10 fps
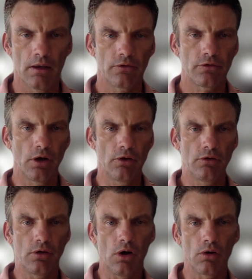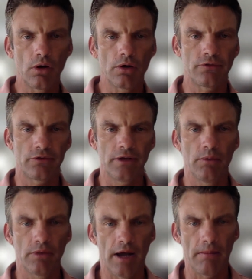So don't go to sea
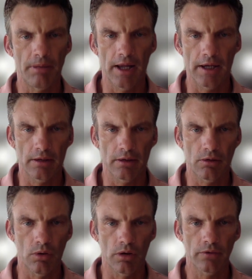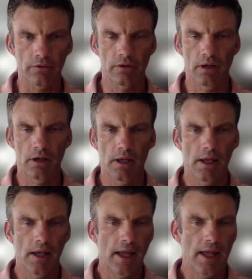without plotting a course,
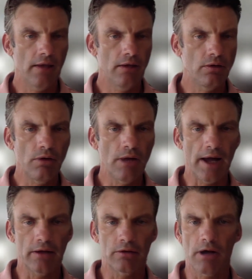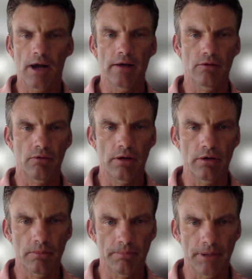and do not try to run
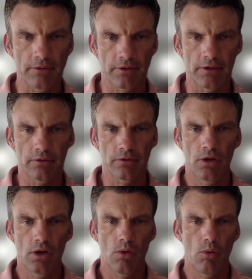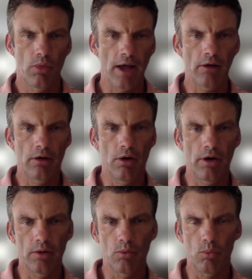your business without
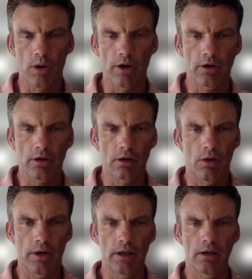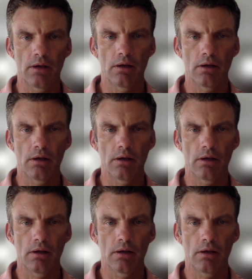knowing where you're going,